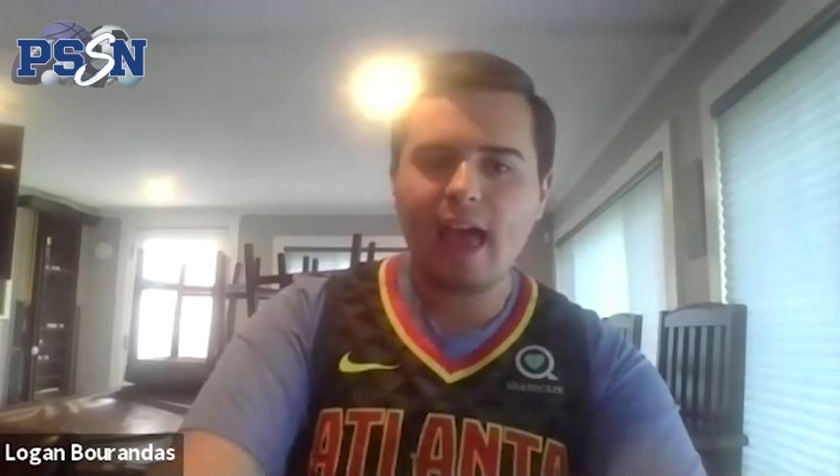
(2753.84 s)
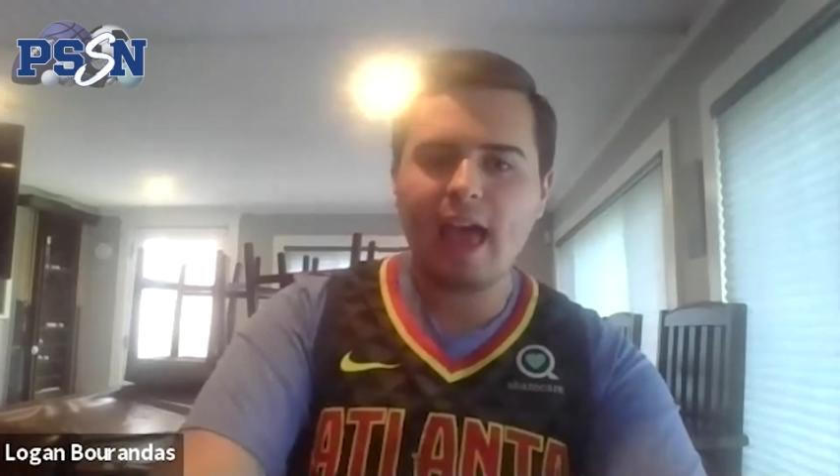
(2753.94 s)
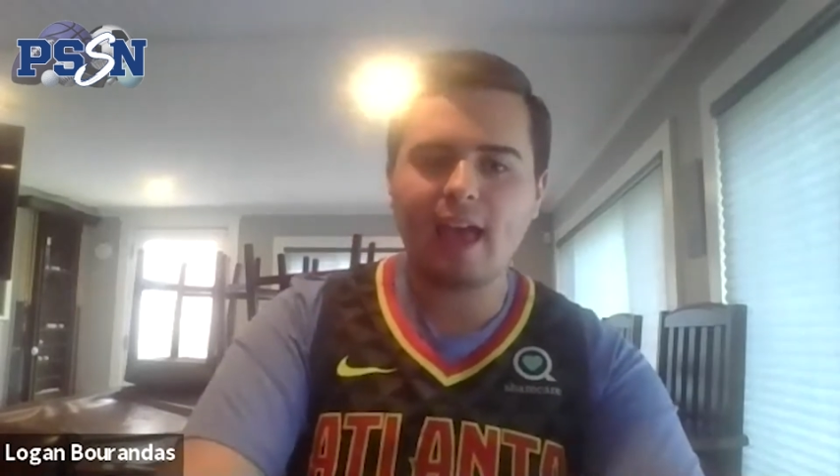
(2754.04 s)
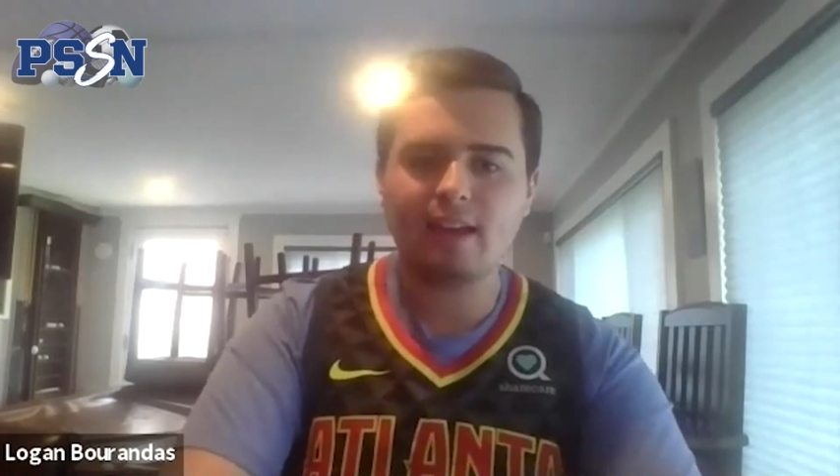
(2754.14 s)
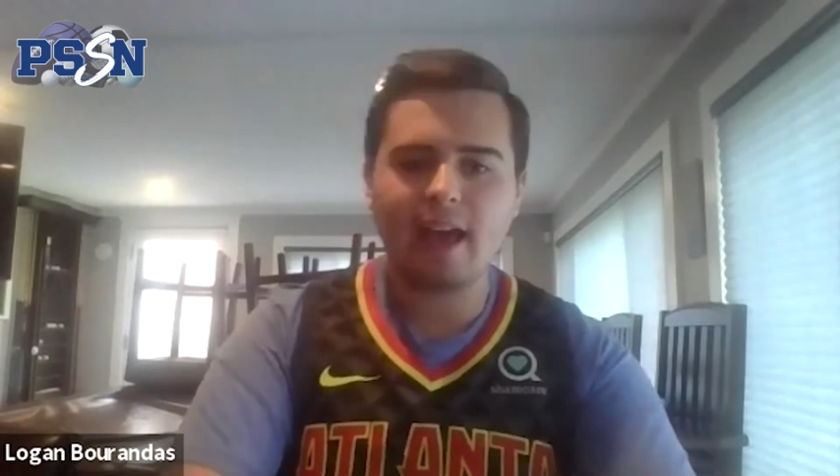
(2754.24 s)

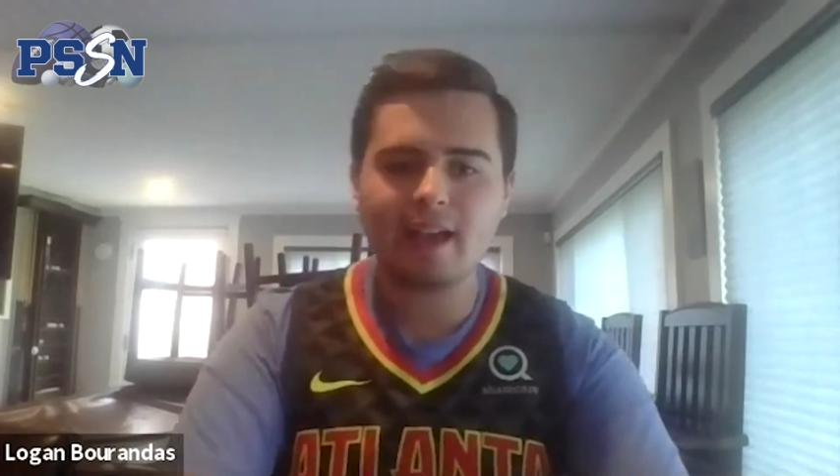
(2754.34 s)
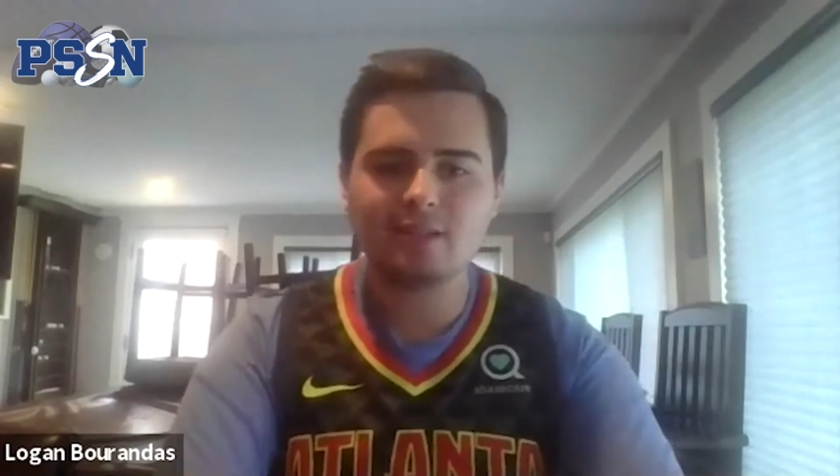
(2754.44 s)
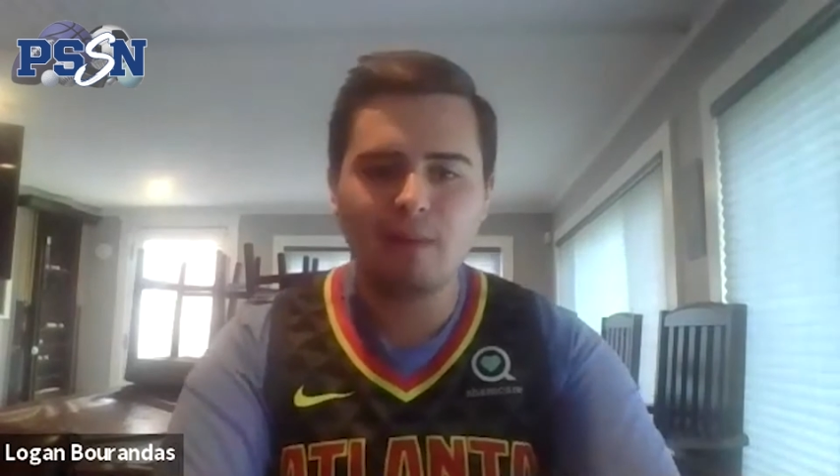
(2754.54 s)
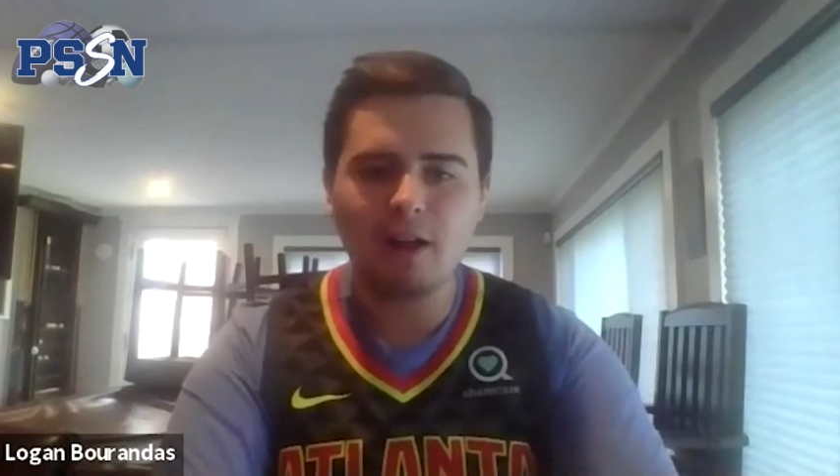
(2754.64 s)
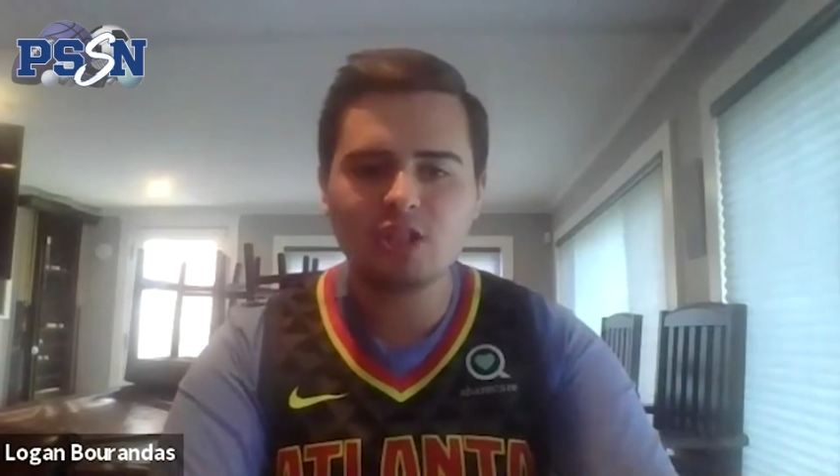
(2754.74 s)
And
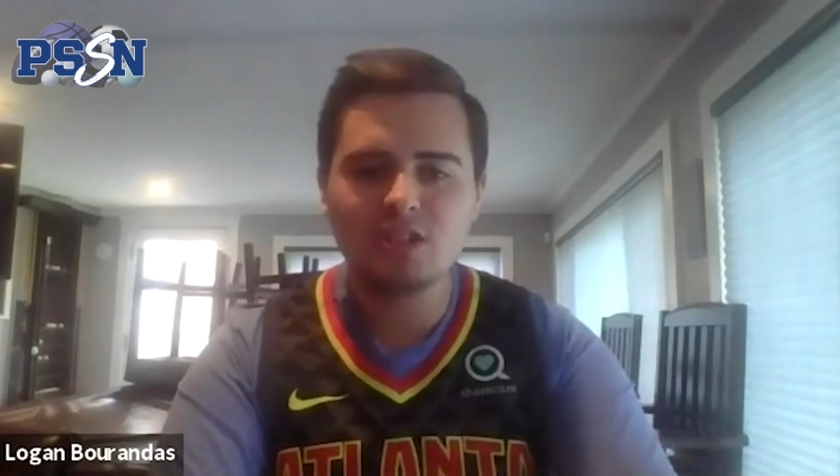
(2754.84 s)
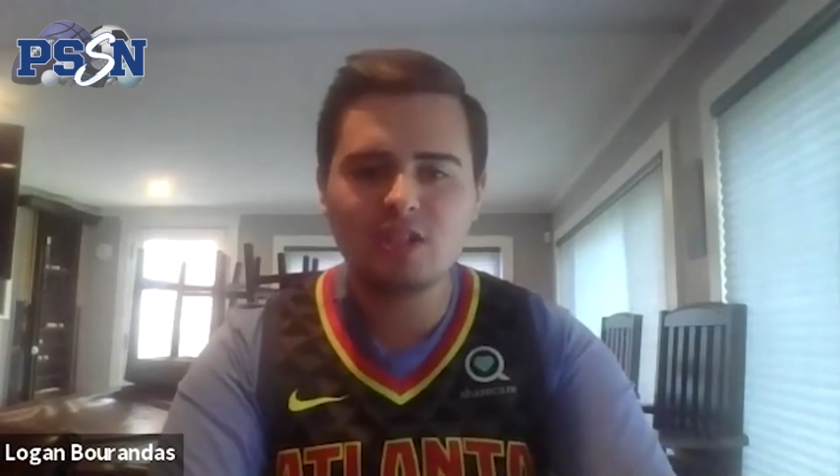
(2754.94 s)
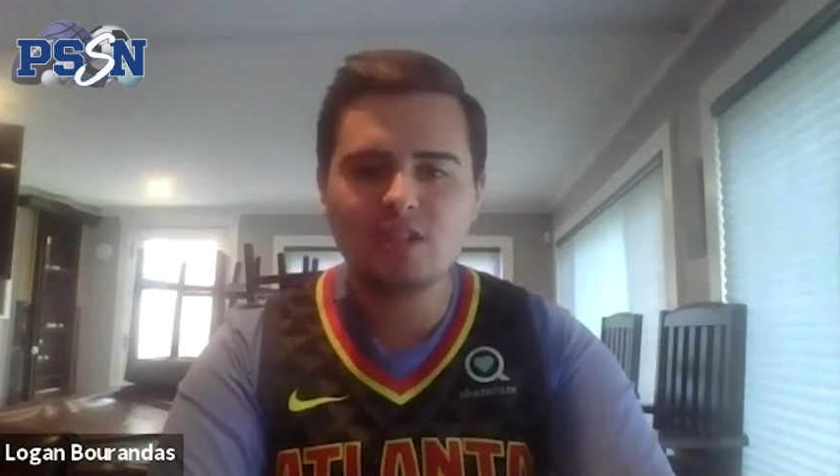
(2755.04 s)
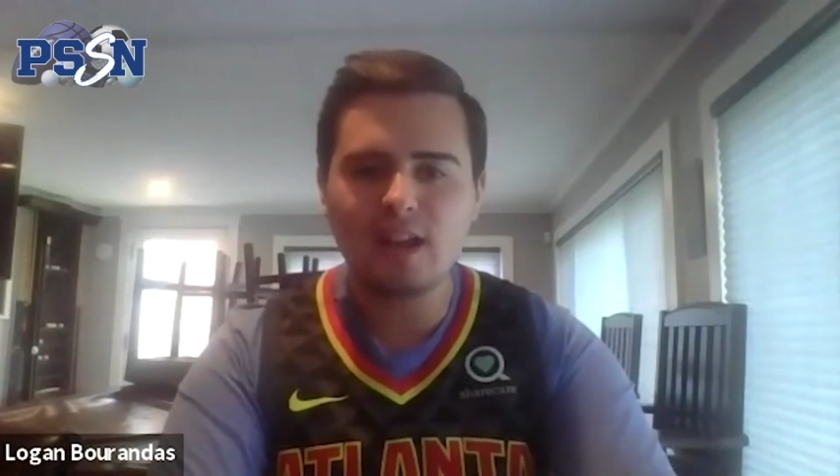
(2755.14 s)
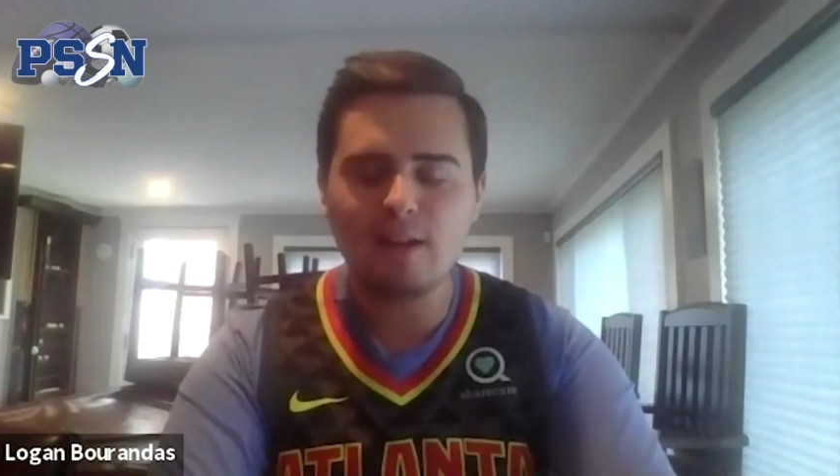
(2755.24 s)
as much as
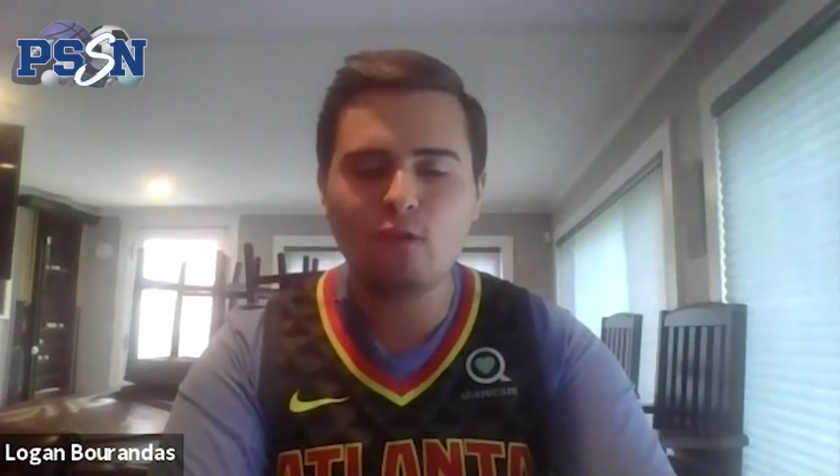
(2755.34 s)
he's kind